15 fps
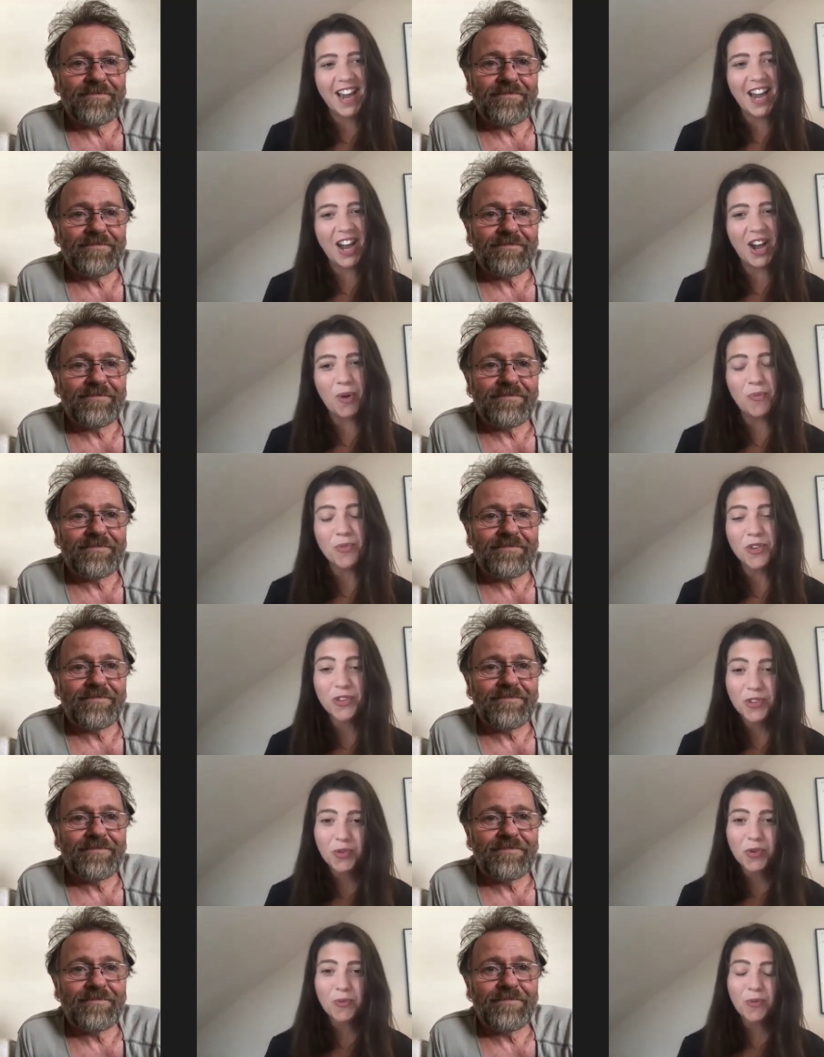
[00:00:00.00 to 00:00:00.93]
Speaker 1: Um,
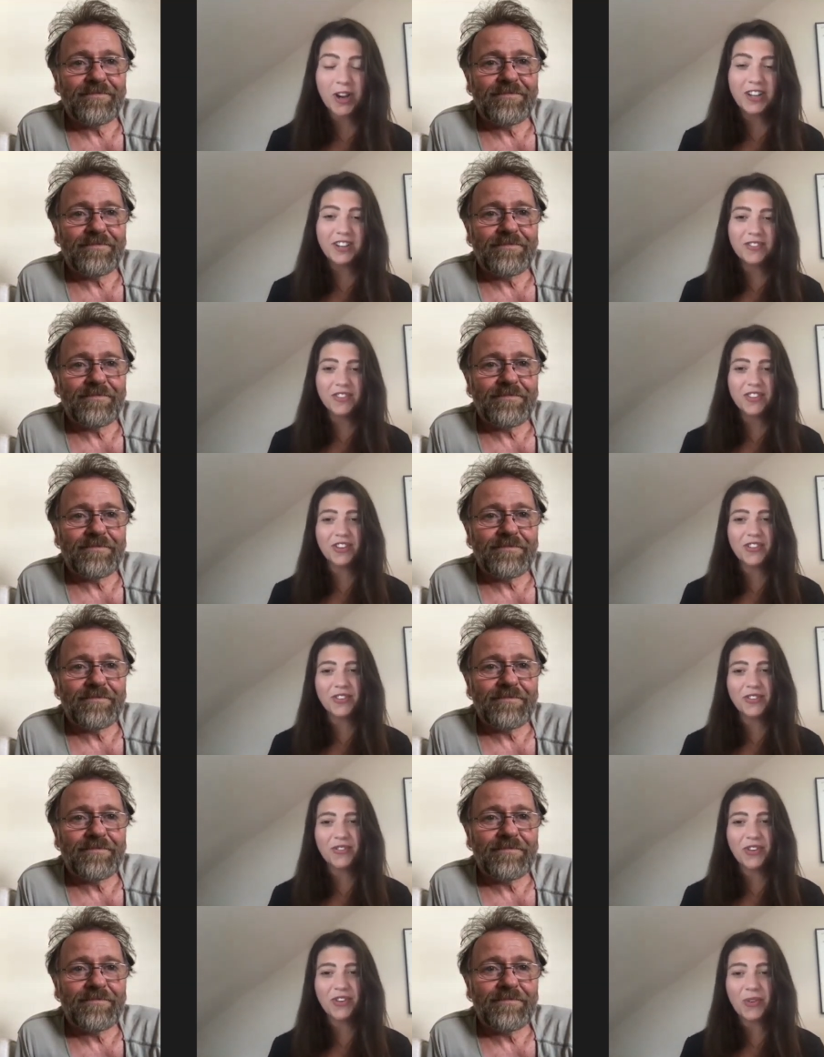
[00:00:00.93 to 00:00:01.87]
just a reminder for those
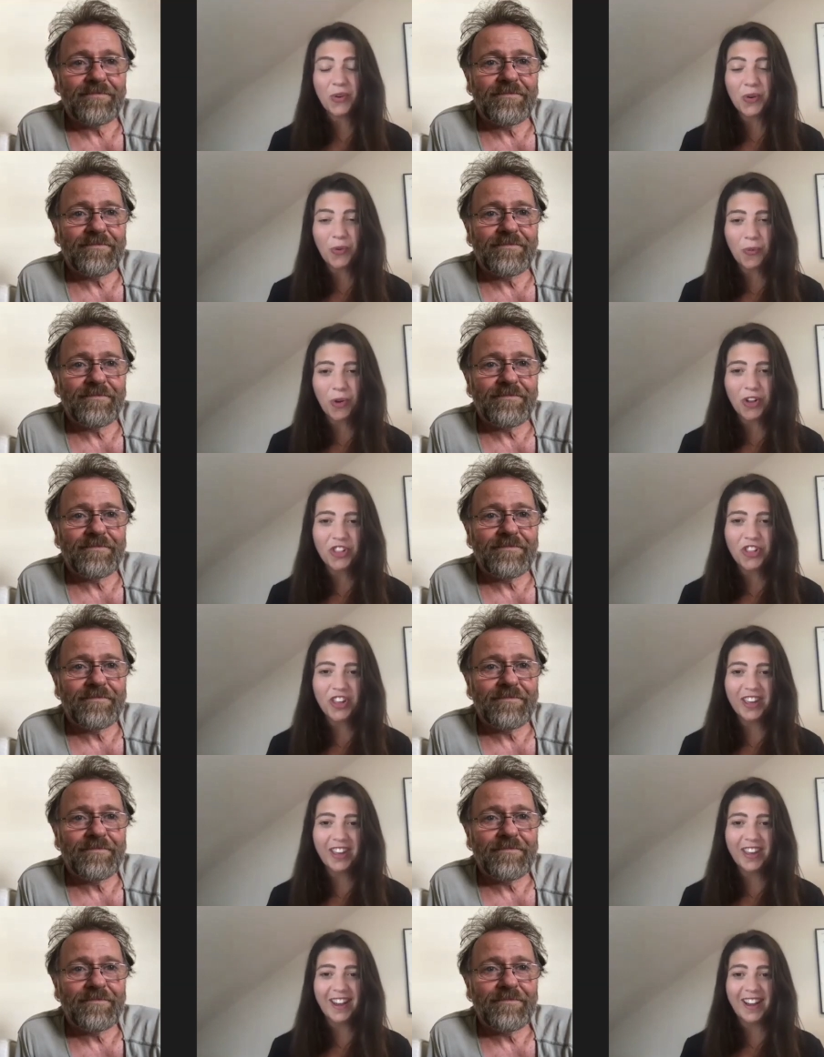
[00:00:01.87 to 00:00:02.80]
of you who are
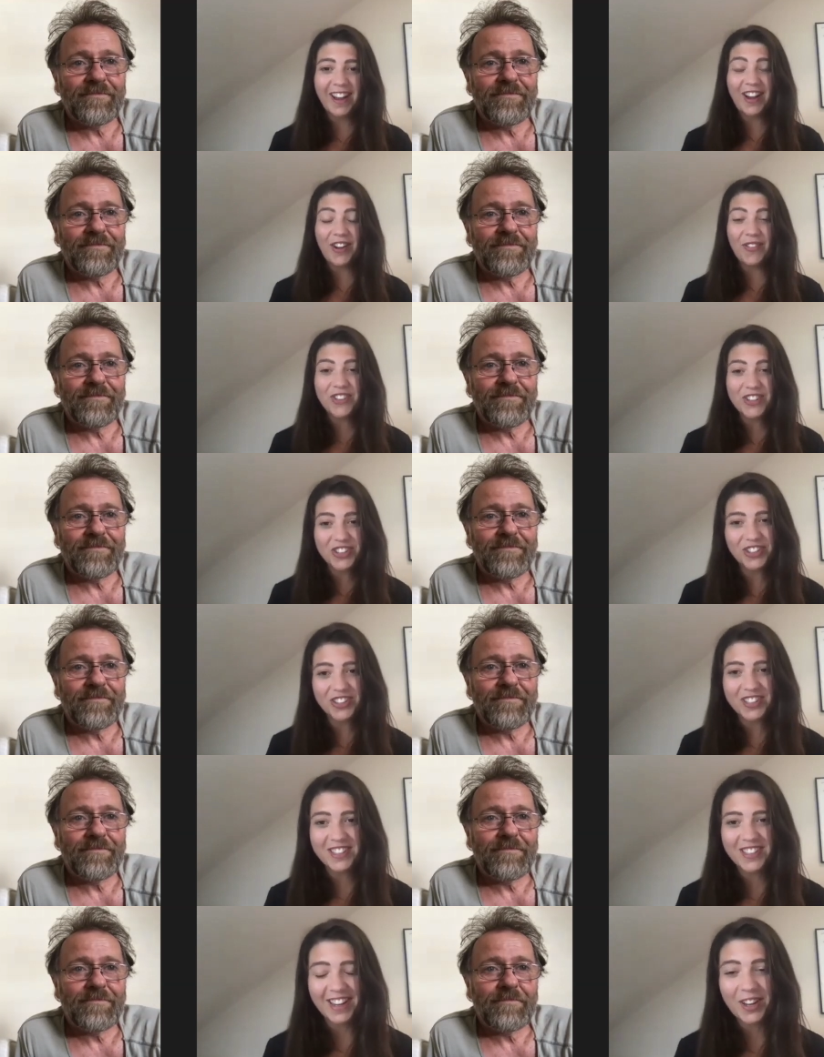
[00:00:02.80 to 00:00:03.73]
watching, uh, Richard
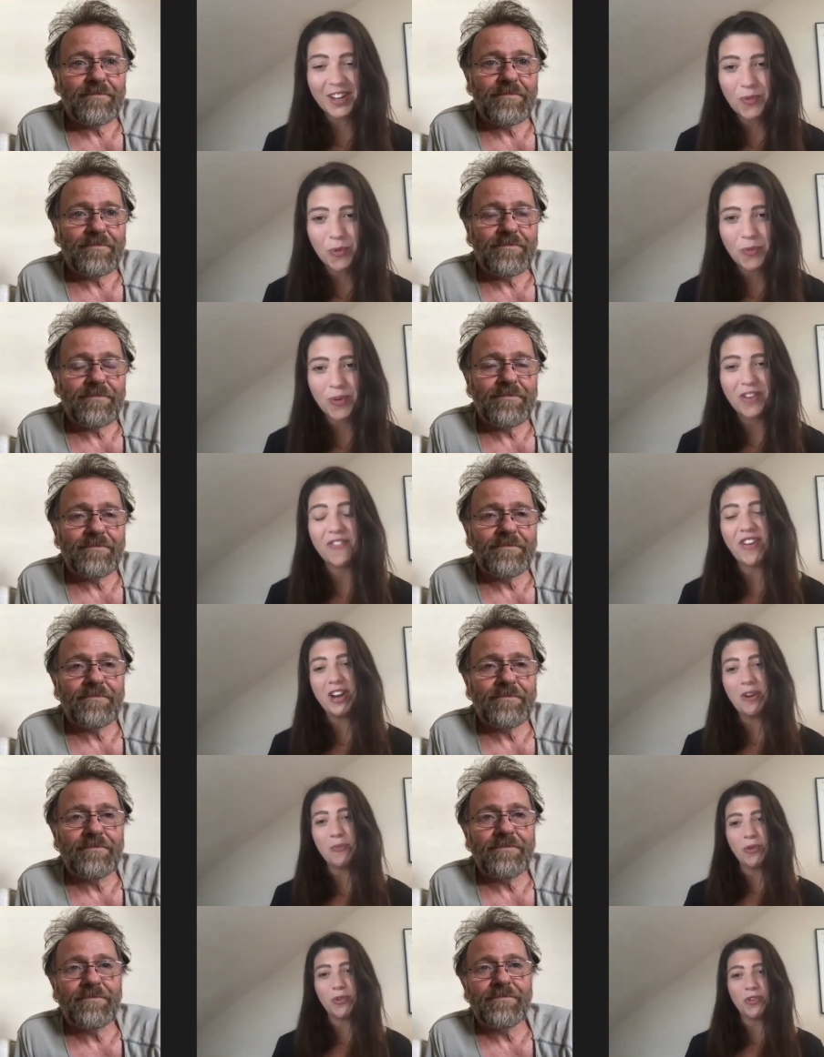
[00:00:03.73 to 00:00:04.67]
II will be
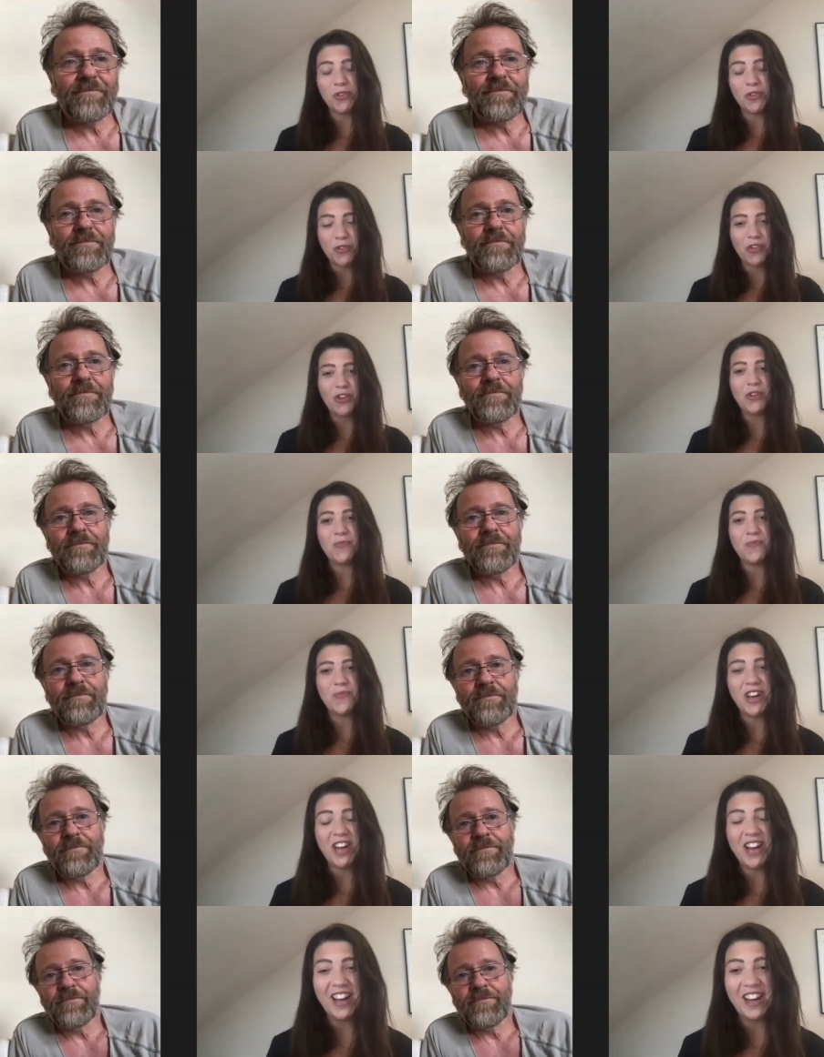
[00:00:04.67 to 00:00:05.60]
available to
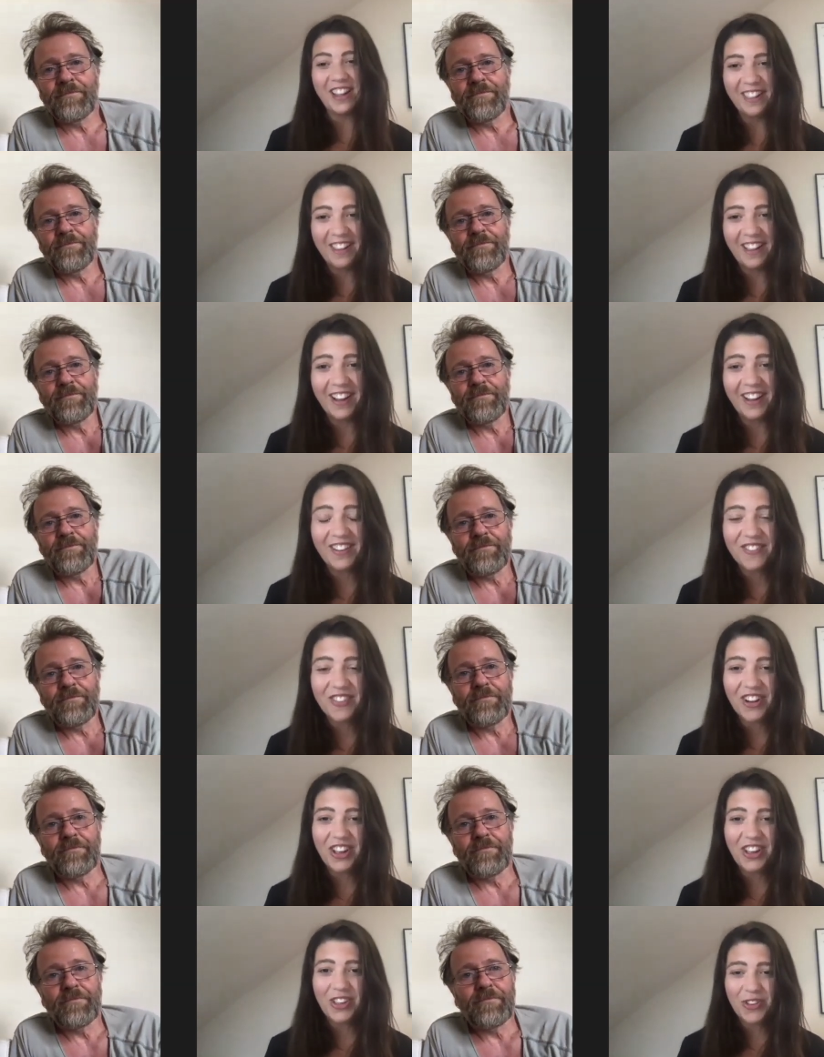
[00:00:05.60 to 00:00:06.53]
stream uh, live
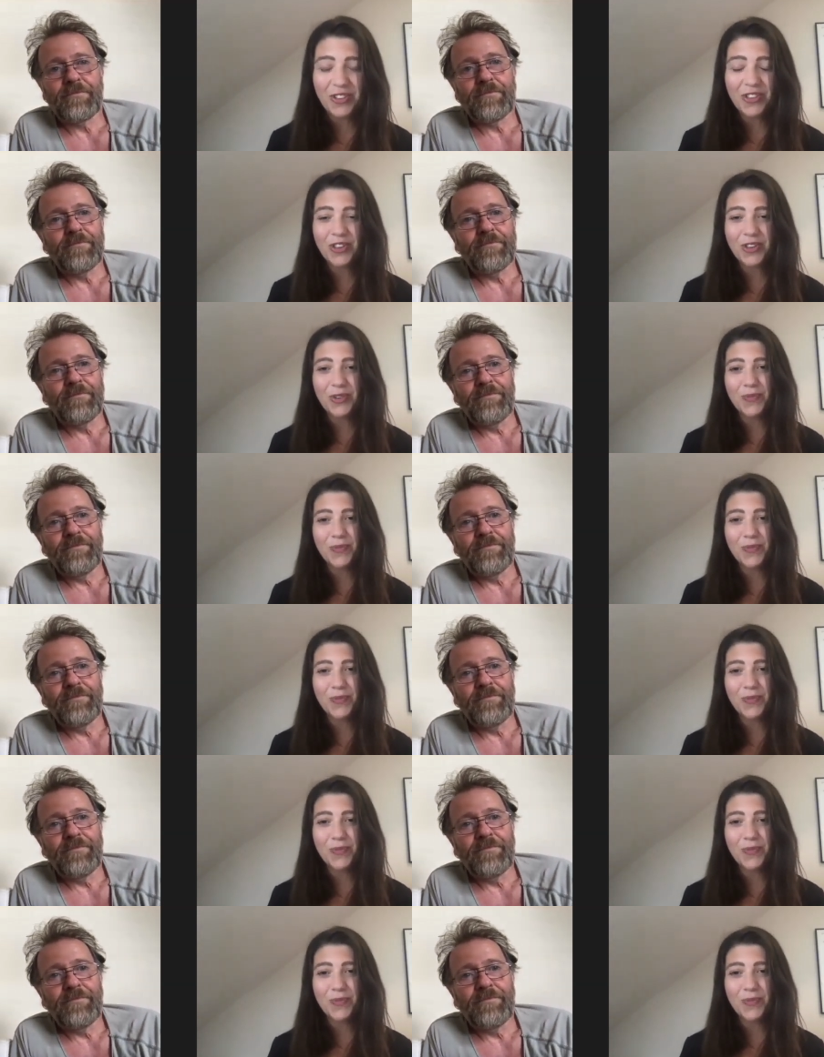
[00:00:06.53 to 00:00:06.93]
via YouTube